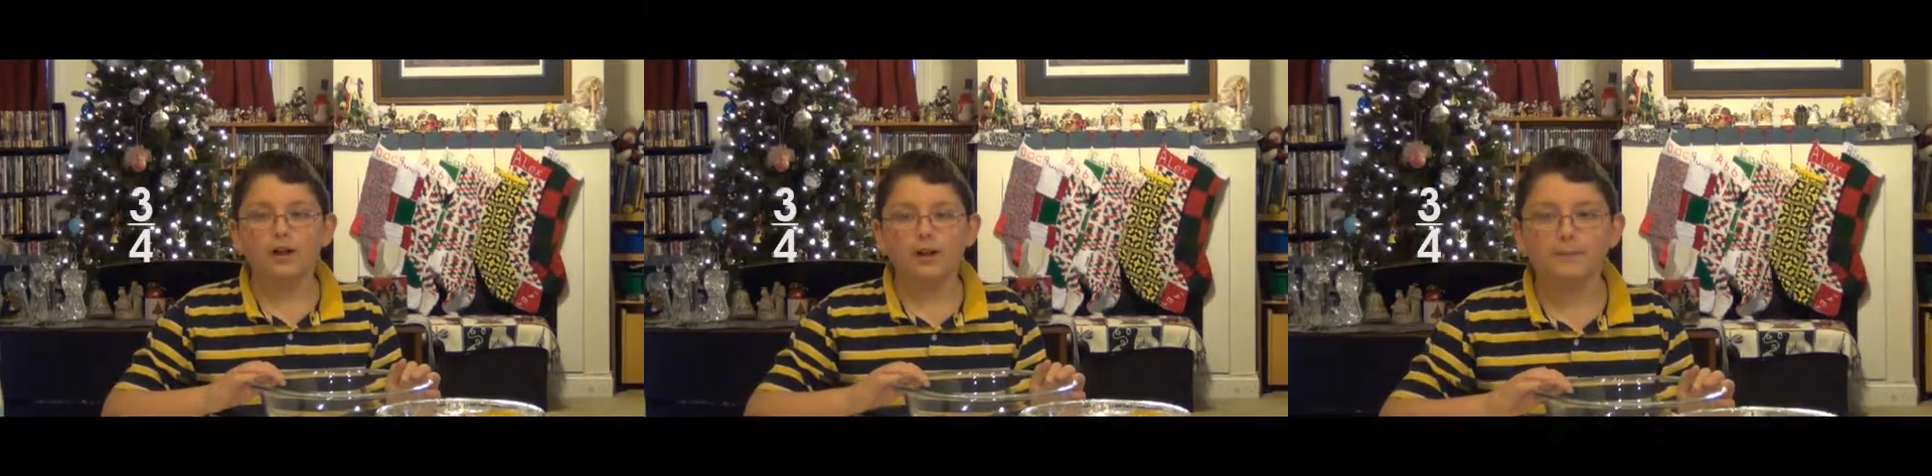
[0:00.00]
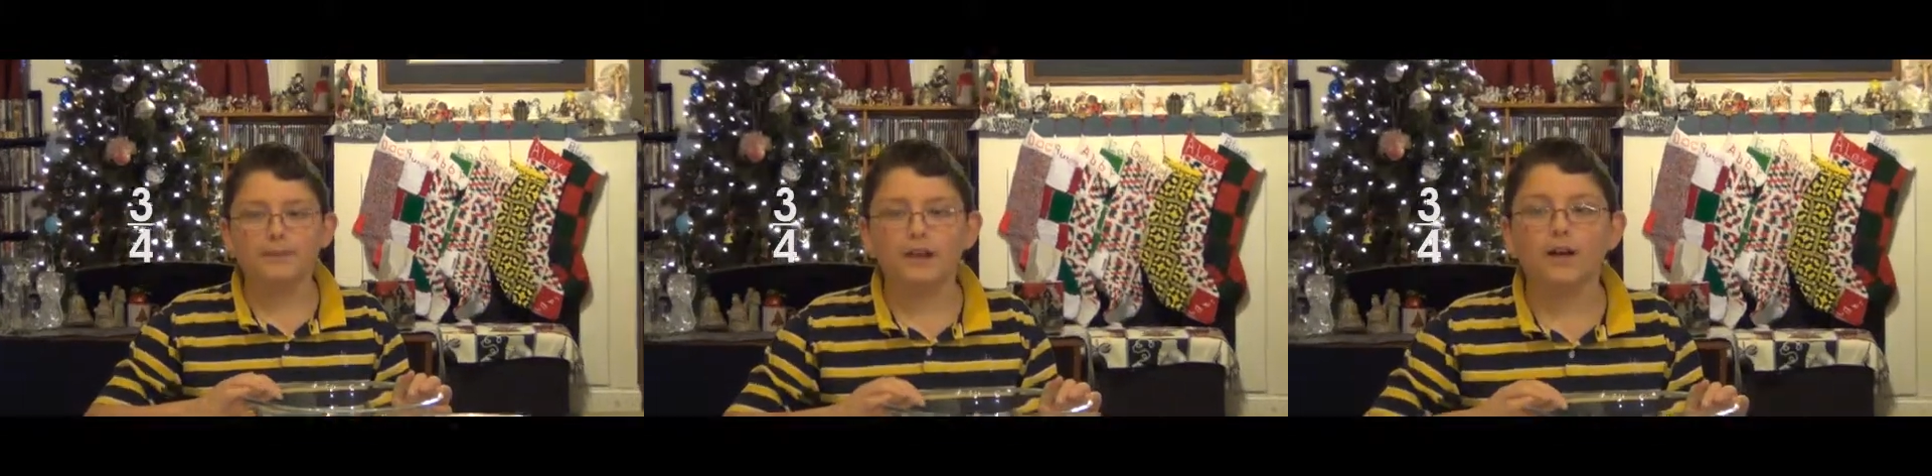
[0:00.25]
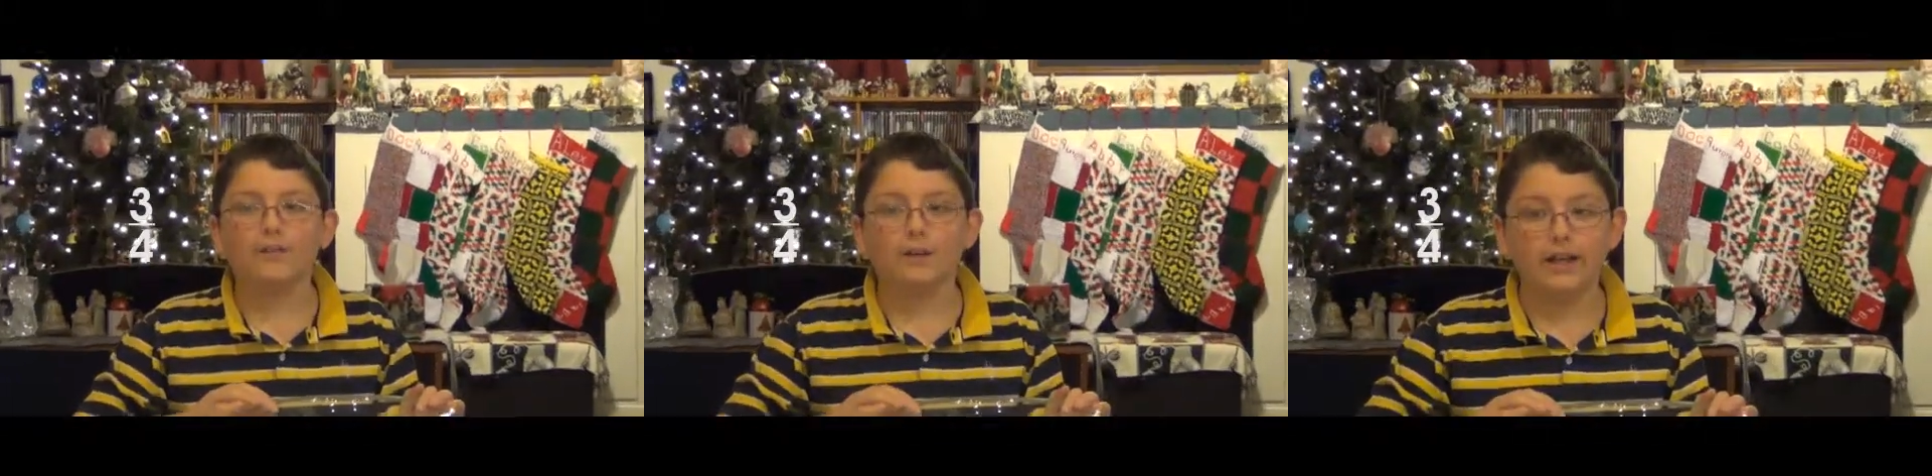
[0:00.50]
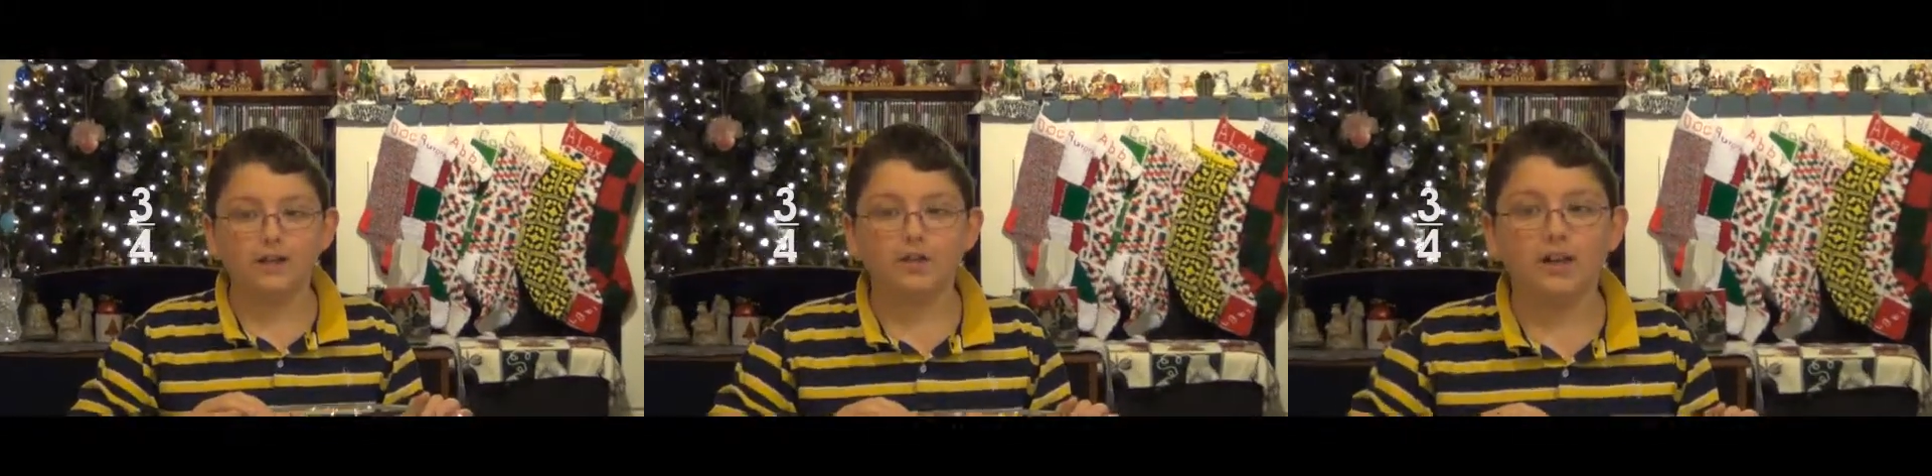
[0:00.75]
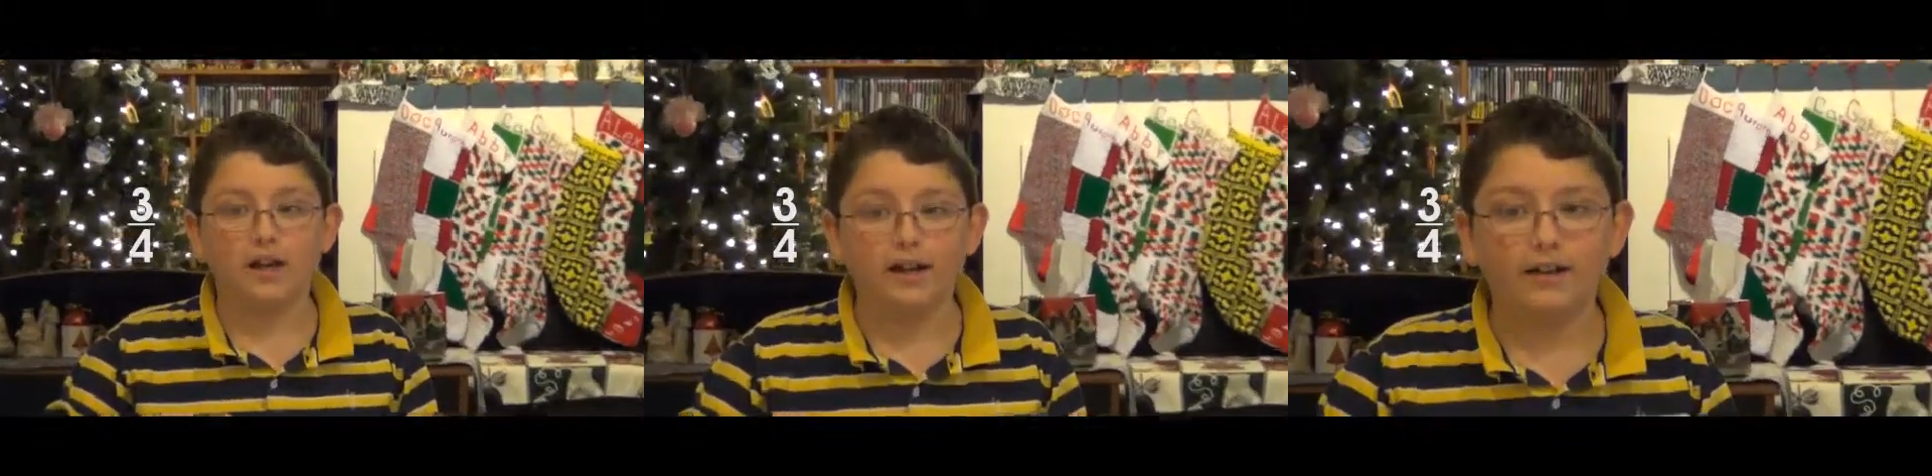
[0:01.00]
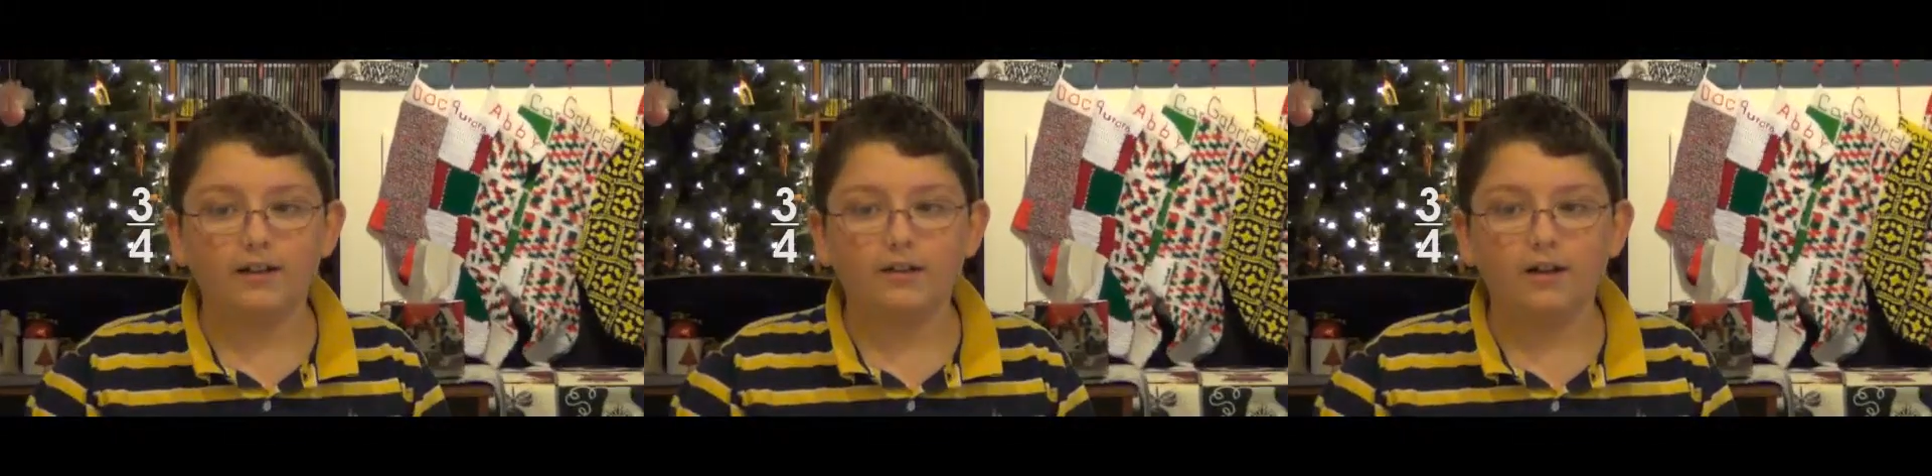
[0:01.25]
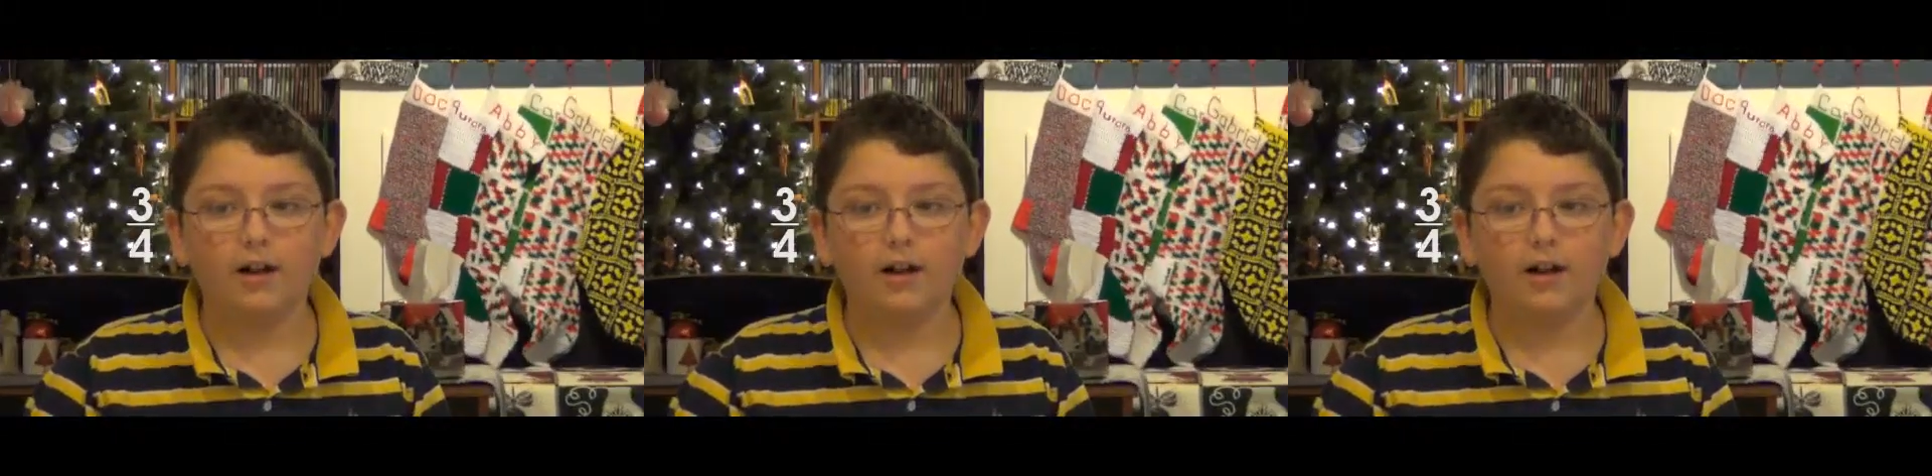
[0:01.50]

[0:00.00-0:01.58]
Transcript: cups of each kind.